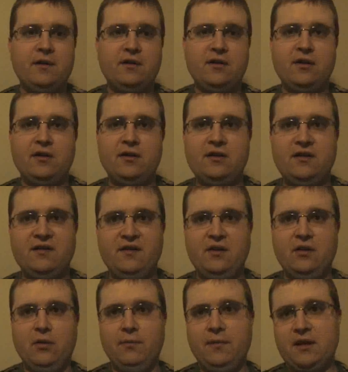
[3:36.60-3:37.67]
Or,
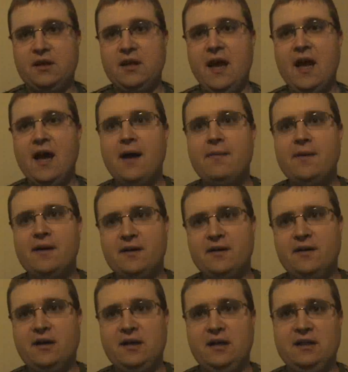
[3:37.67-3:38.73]
you know,
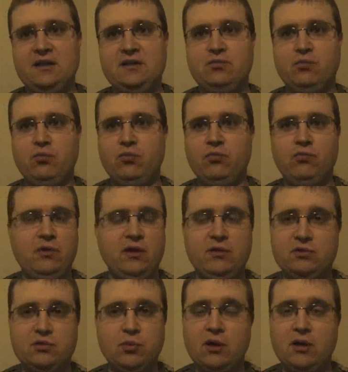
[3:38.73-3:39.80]
McNabb, he
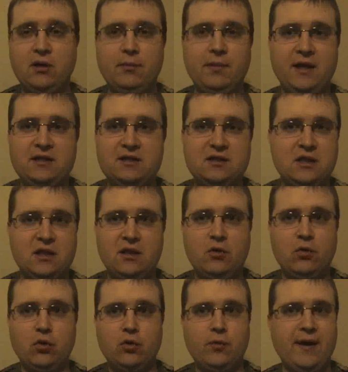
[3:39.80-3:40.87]
was one of the best
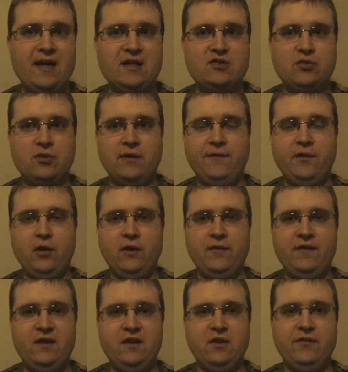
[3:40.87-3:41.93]
quarterbacks for the
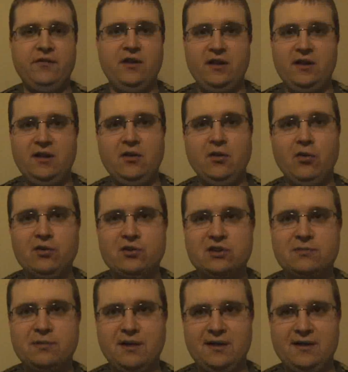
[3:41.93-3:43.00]
Philadelphia
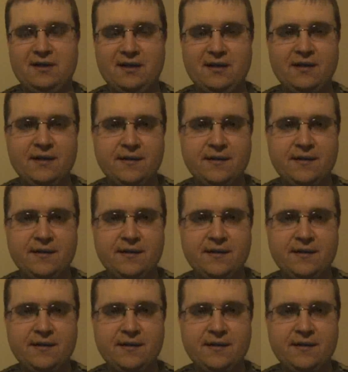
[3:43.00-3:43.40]
Eagles, but